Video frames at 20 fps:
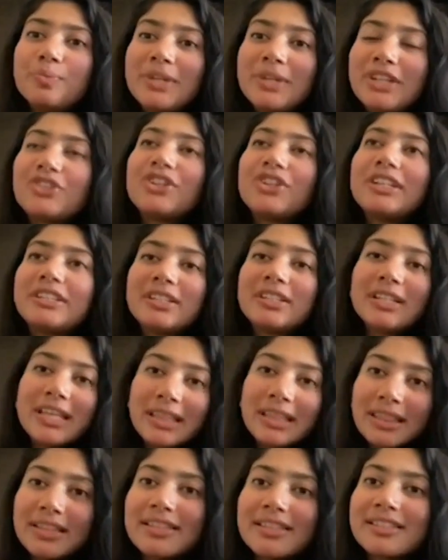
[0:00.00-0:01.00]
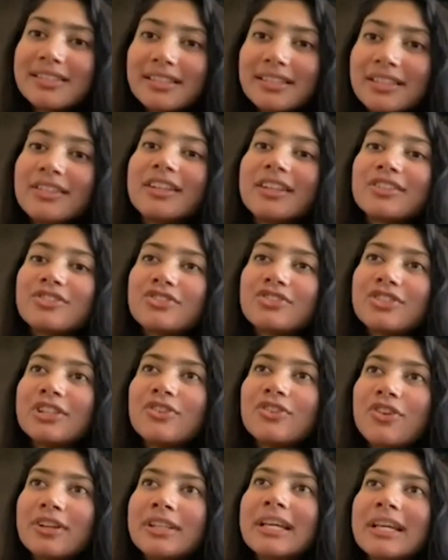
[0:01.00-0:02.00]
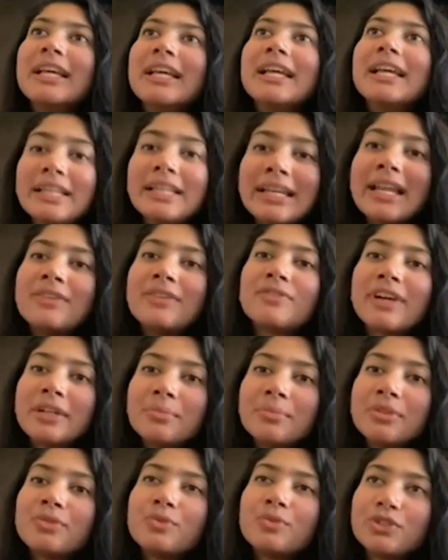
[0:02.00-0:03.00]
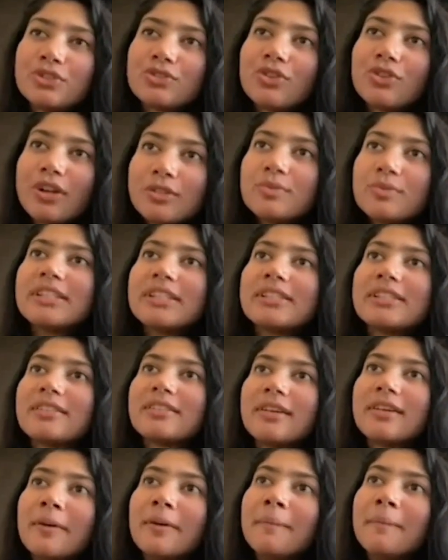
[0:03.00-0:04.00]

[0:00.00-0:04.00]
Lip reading: be treated in this industry or in an environment which is always,